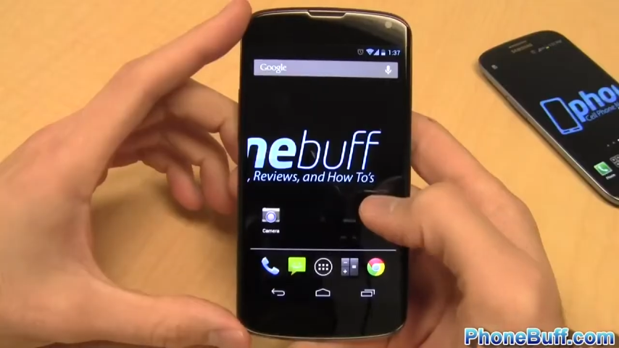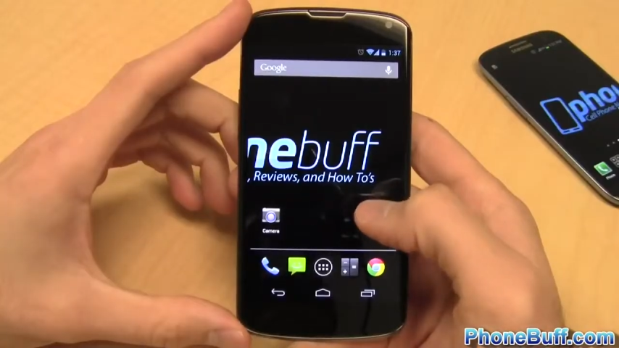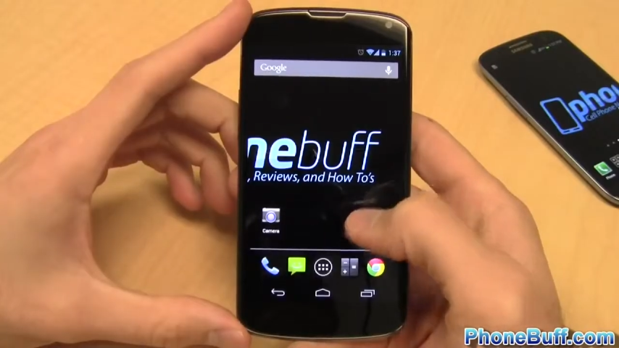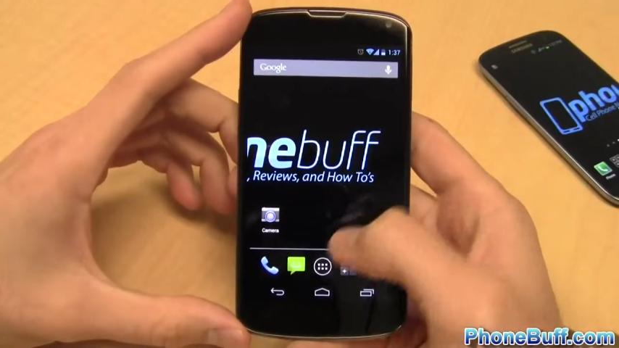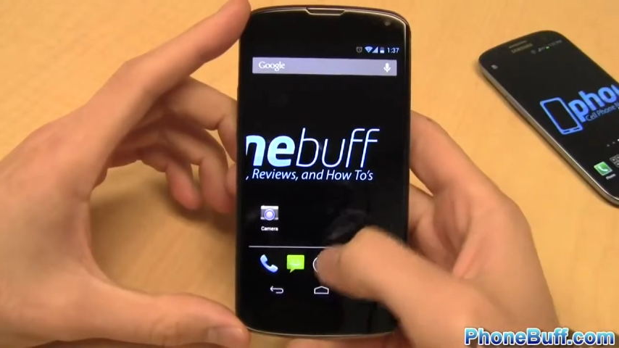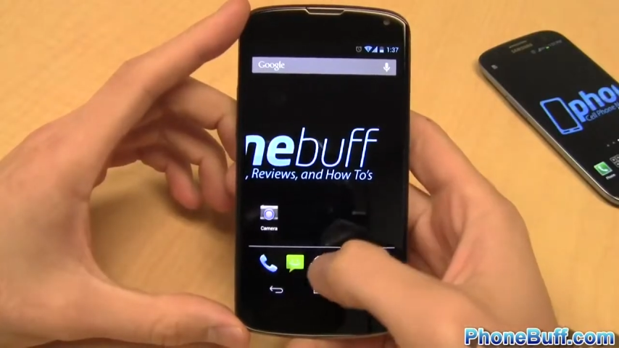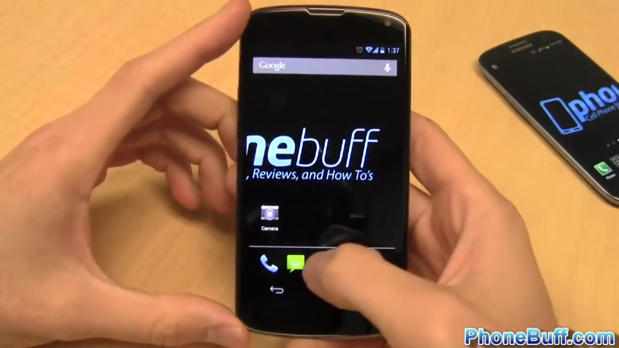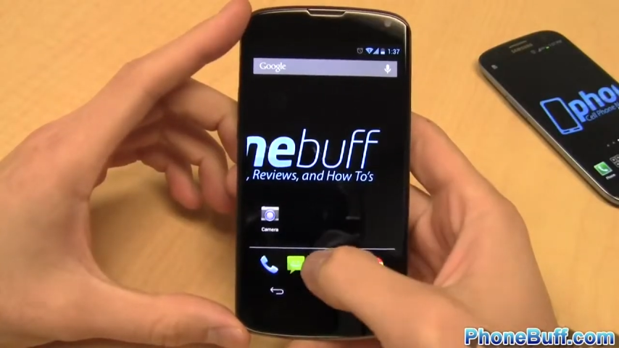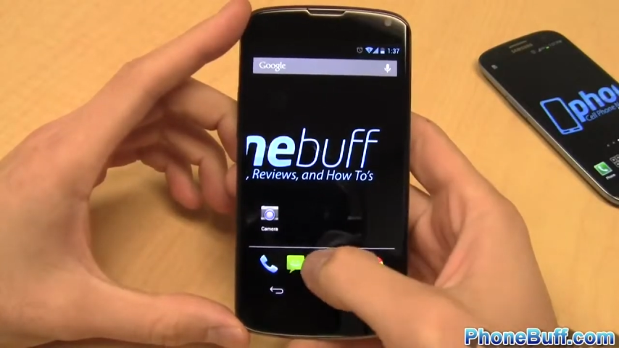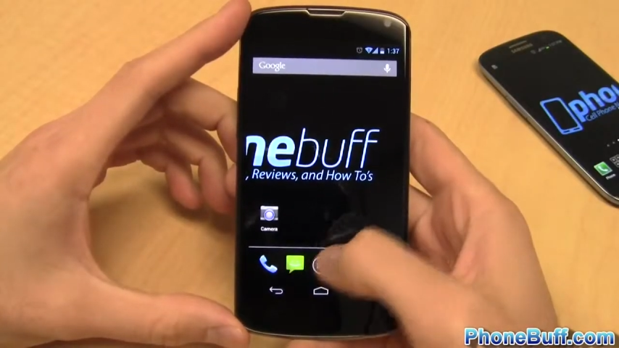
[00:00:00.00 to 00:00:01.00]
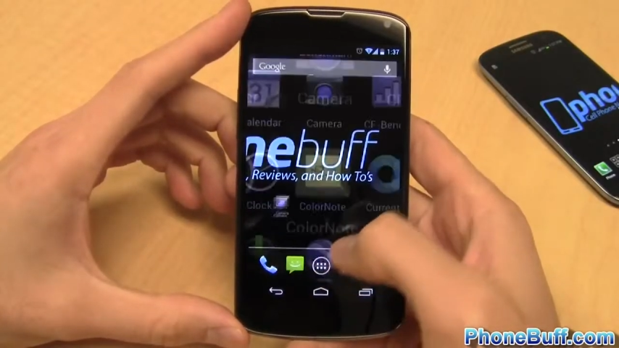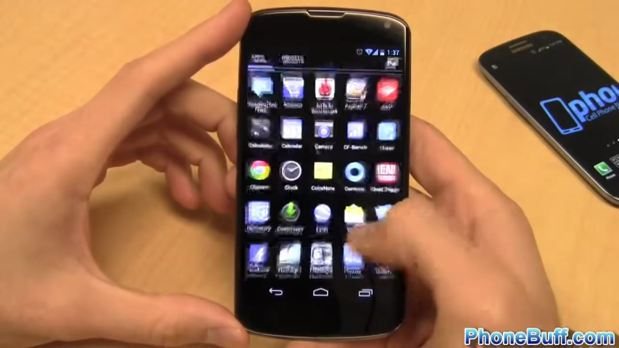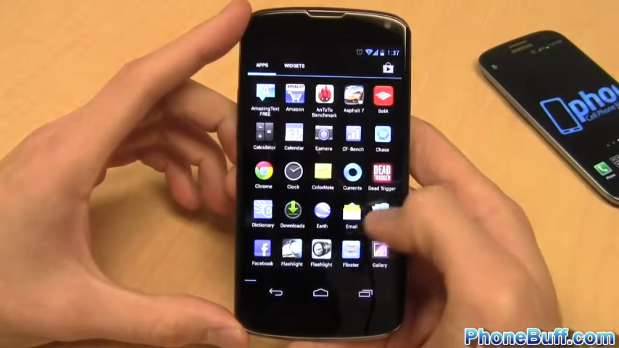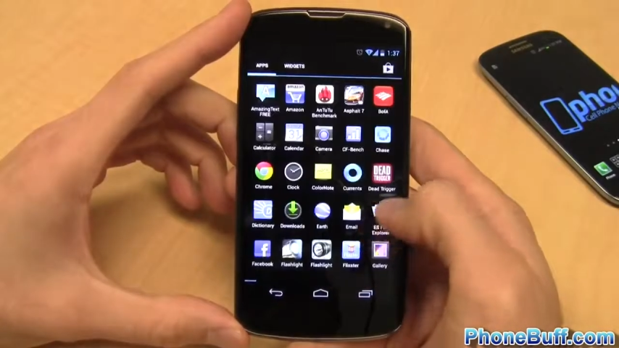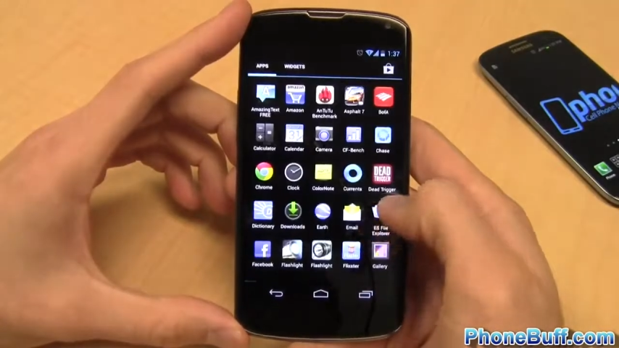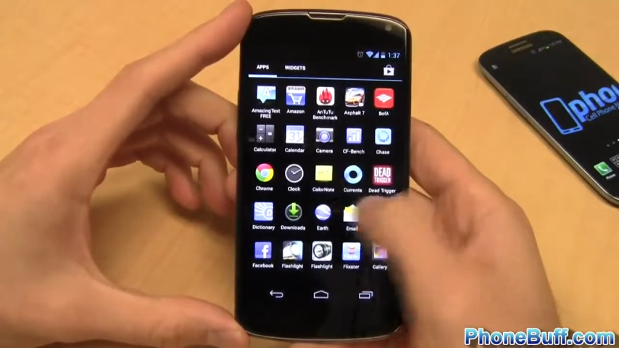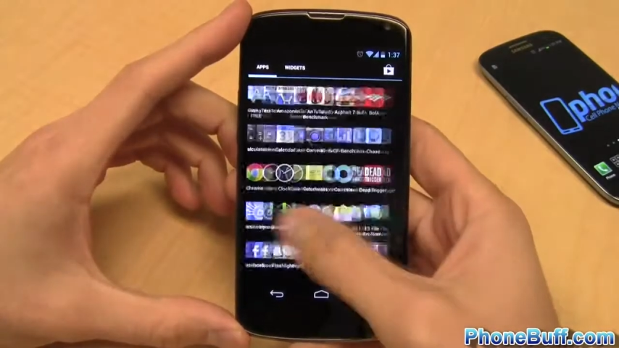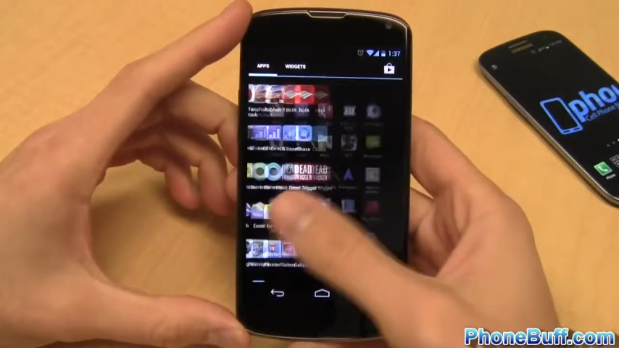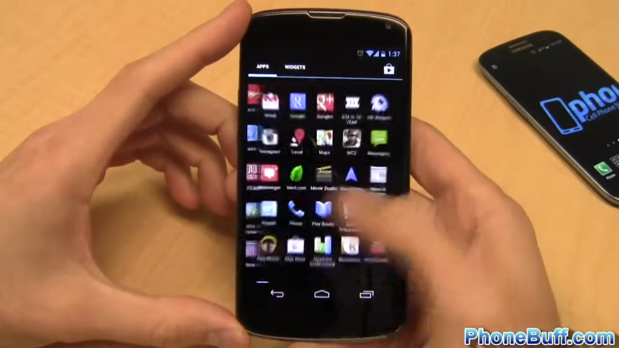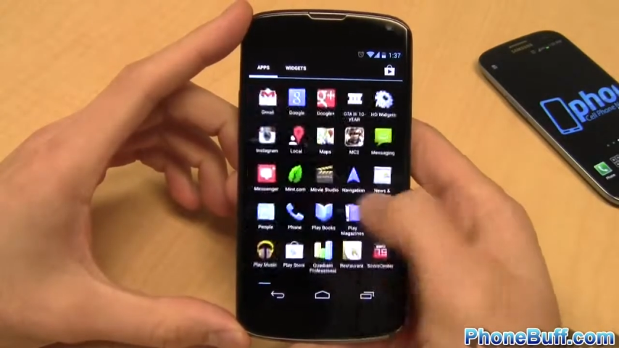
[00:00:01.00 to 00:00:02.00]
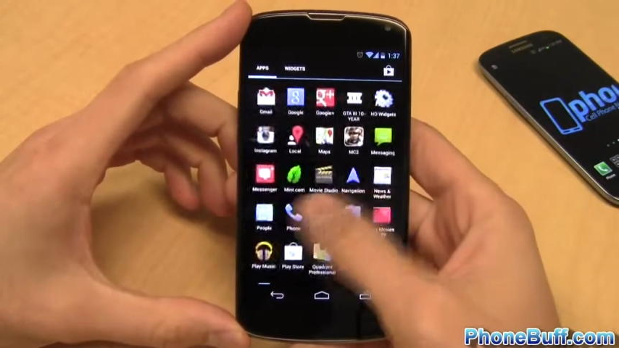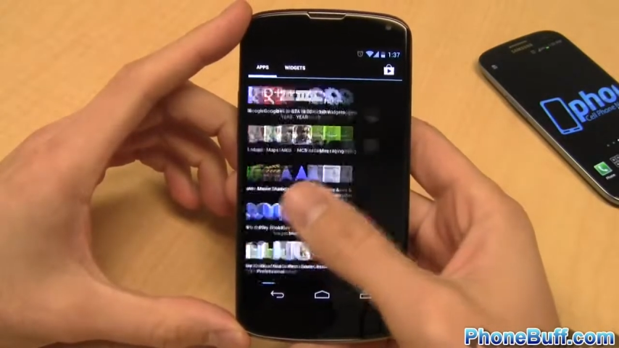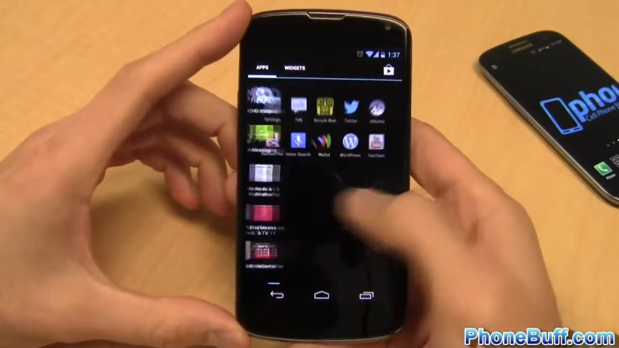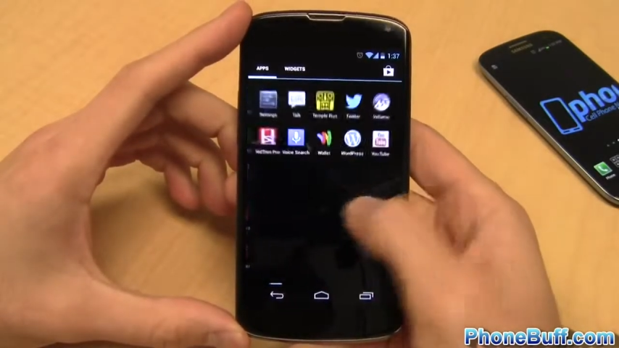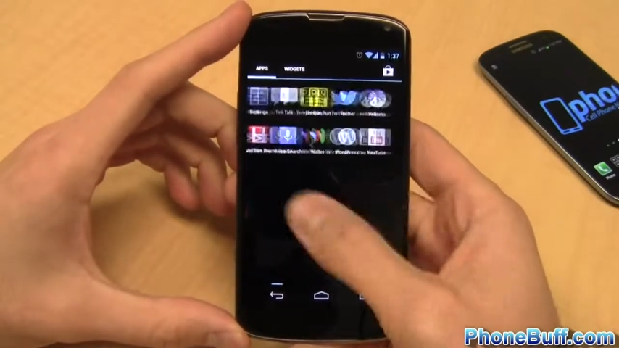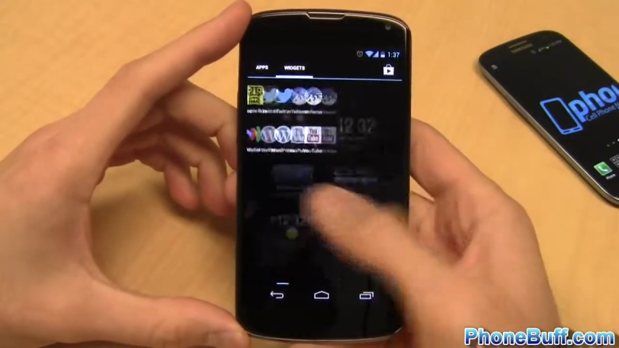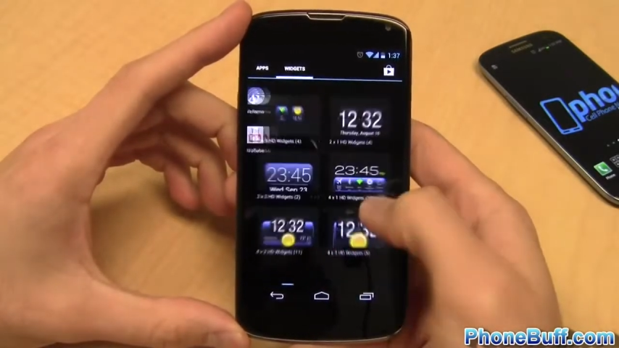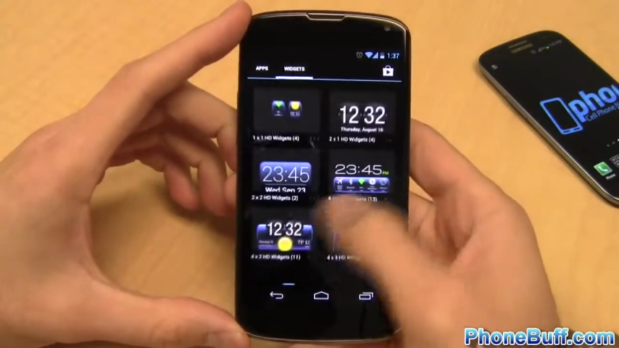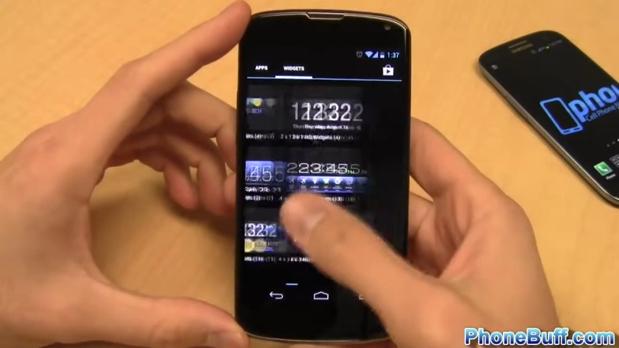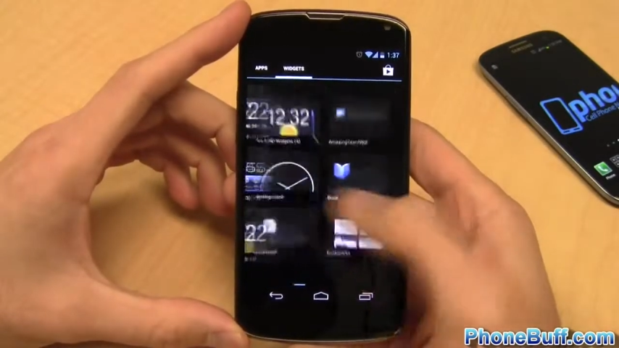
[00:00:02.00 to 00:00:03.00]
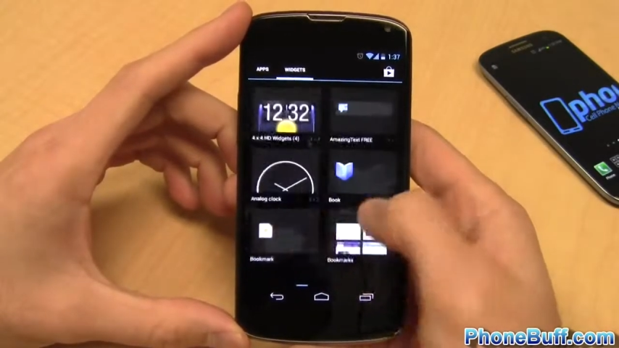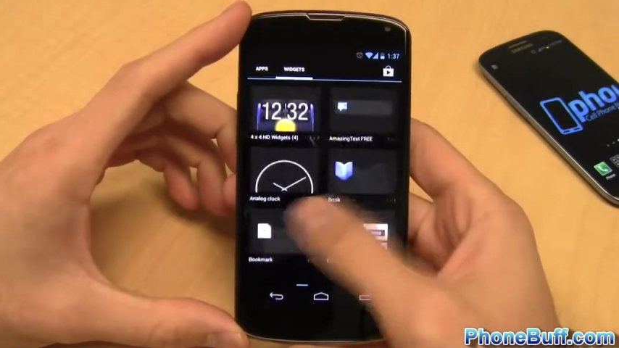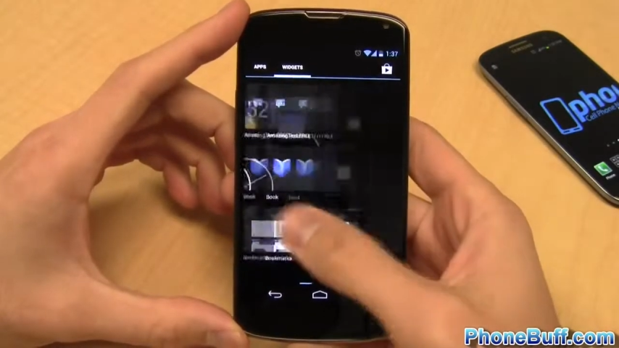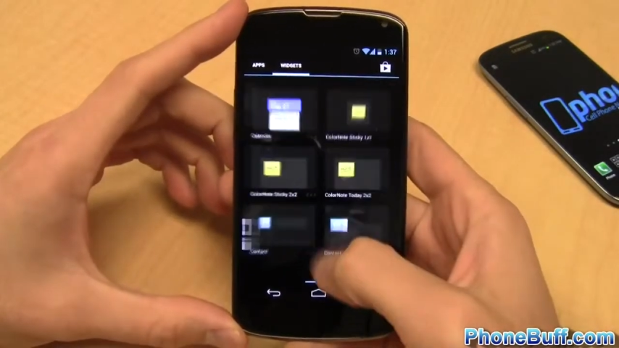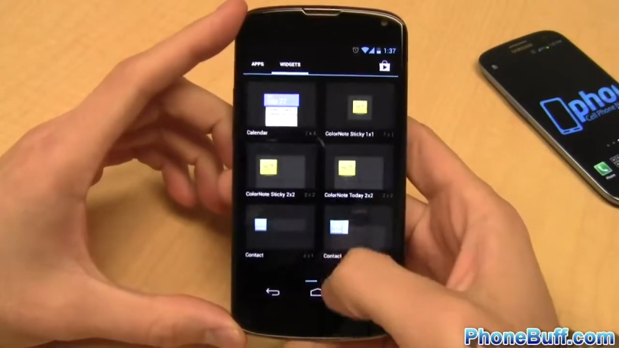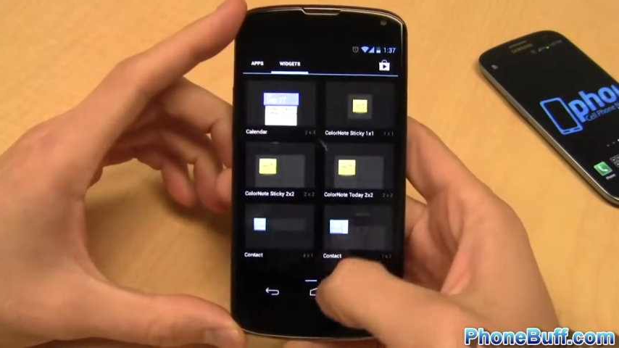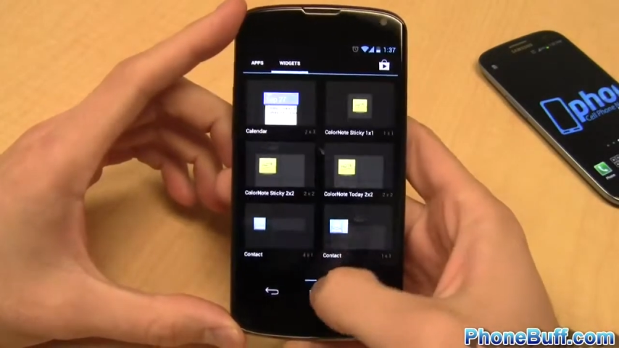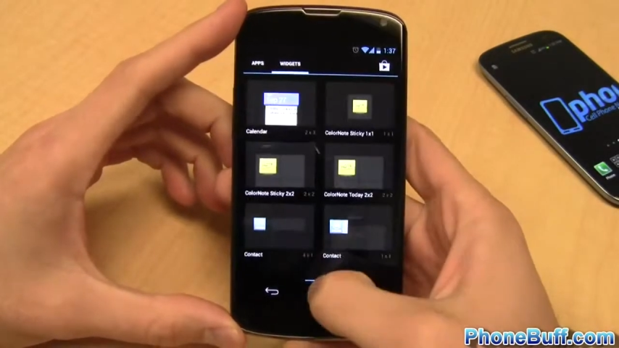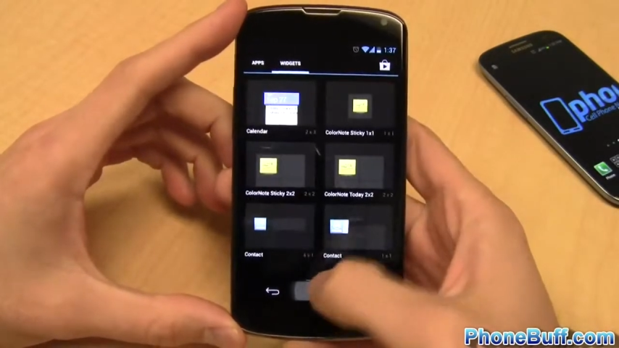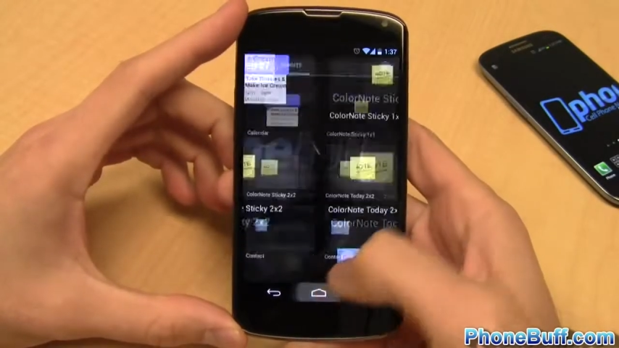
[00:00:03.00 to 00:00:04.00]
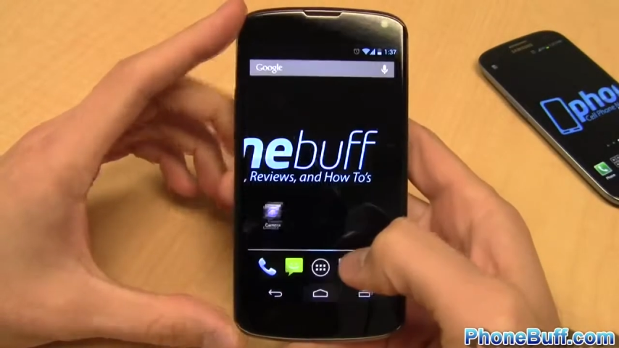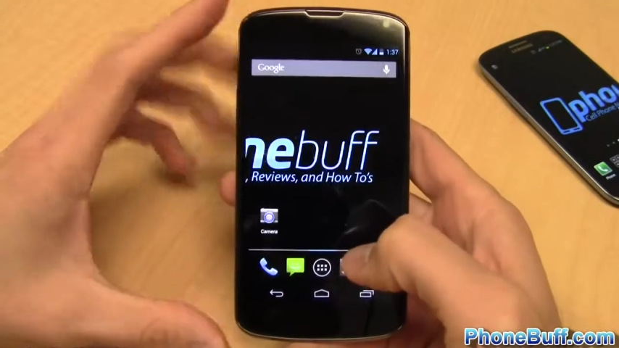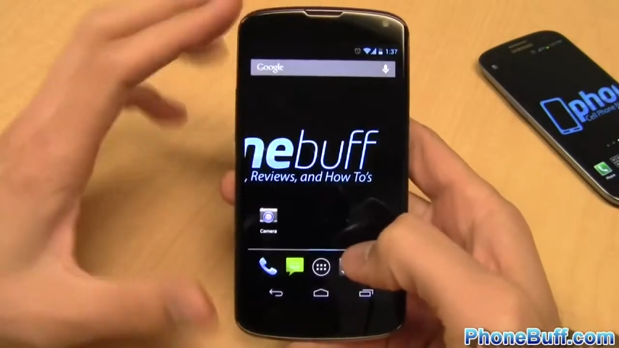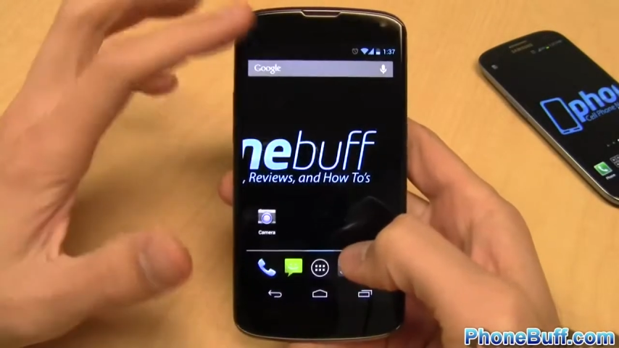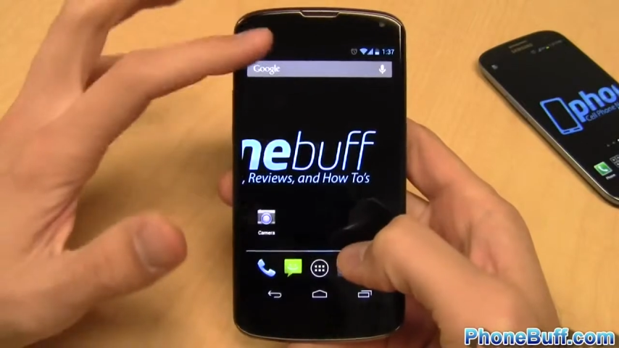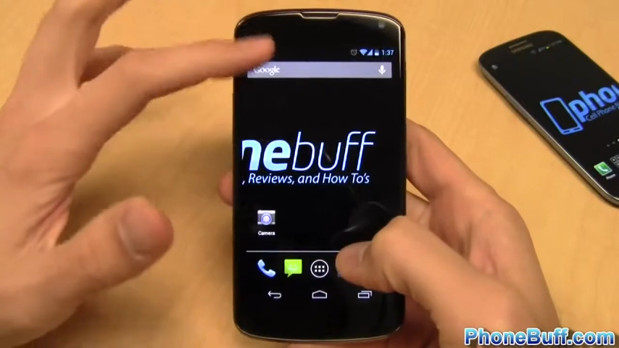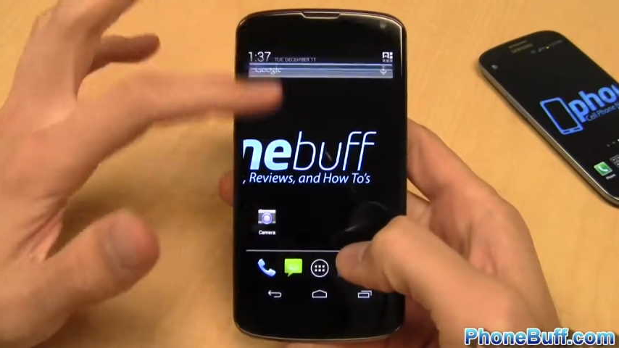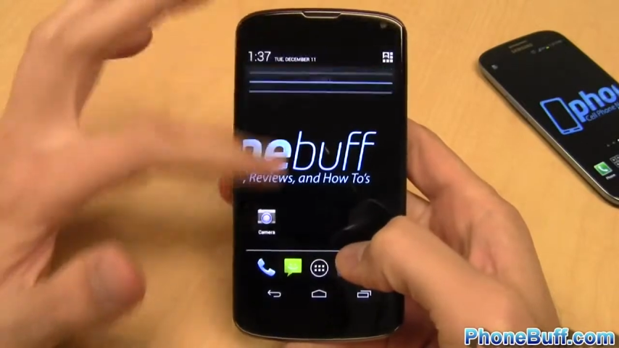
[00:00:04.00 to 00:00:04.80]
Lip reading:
(no speaker visible)